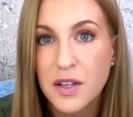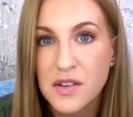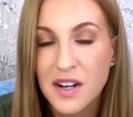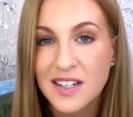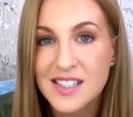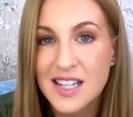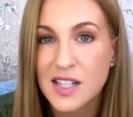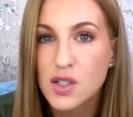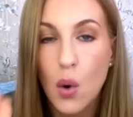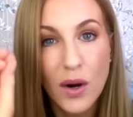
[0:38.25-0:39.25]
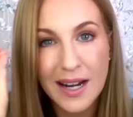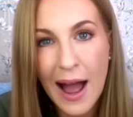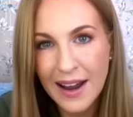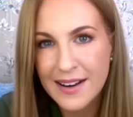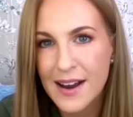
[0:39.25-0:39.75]
the United States or
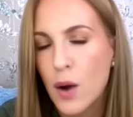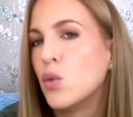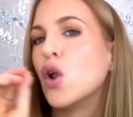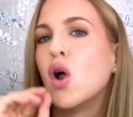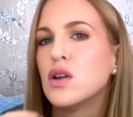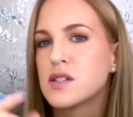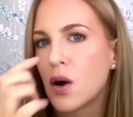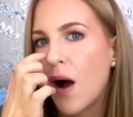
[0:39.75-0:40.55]
Canada, will also